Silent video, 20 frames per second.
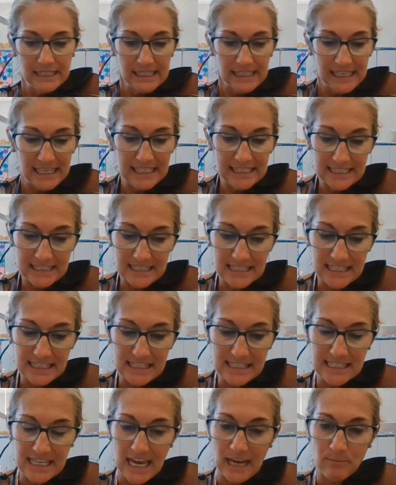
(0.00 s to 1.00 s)
It's the
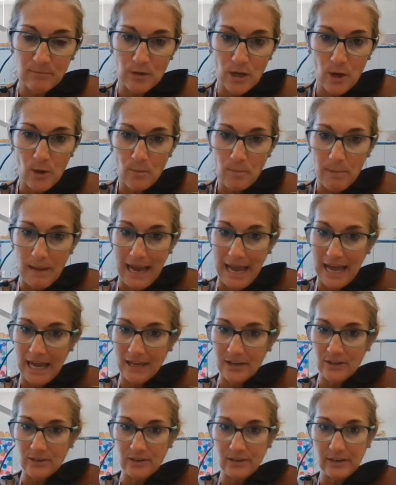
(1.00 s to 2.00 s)
same note
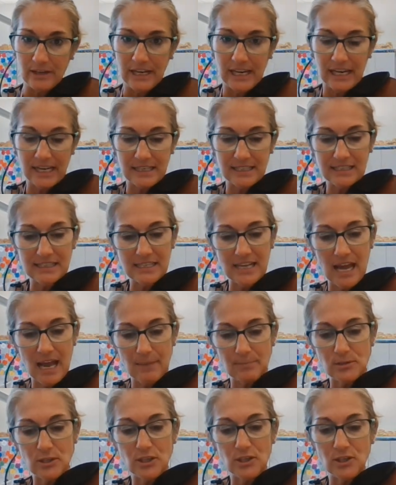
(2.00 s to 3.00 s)
pattern,
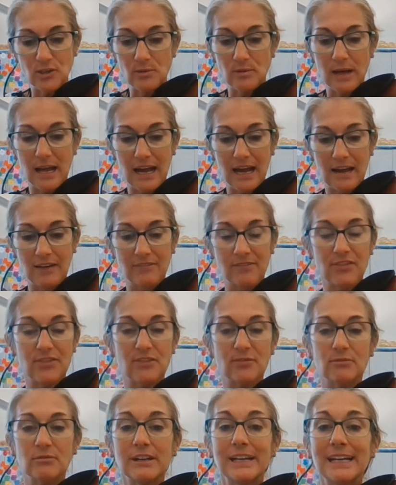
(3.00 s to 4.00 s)
except you have
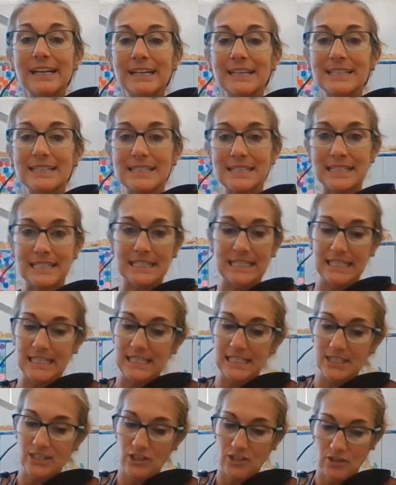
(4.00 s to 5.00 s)
3
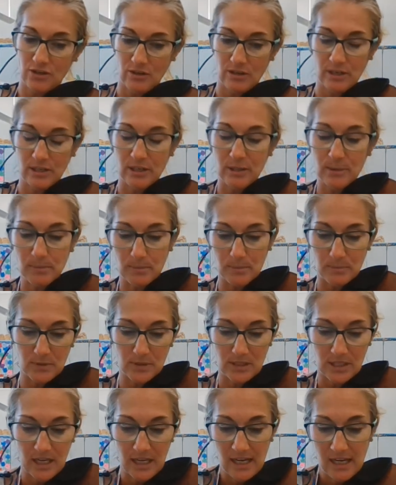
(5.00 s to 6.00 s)
C
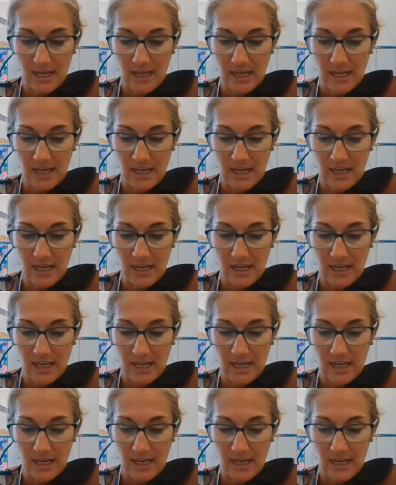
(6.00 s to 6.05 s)
sharps